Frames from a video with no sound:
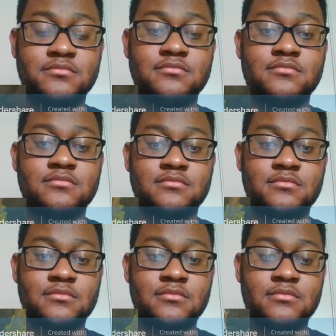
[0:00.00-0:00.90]

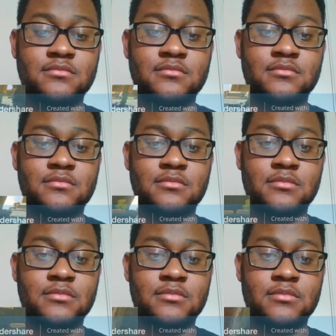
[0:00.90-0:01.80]

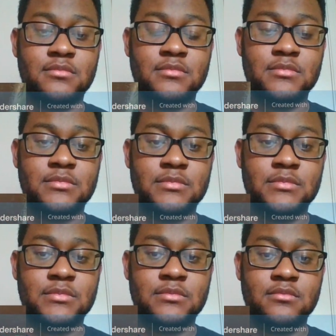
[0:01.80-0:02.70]

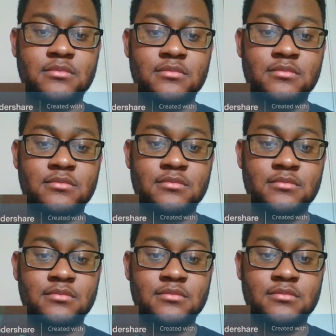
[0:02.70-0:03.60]

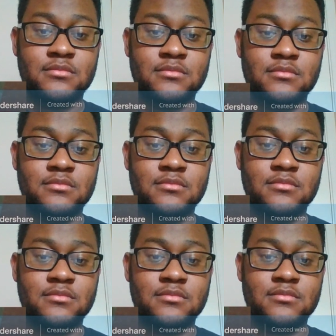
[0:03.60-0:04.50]

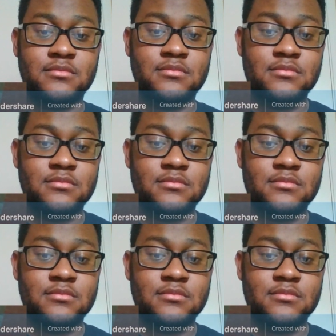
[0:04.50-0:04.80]
(silence)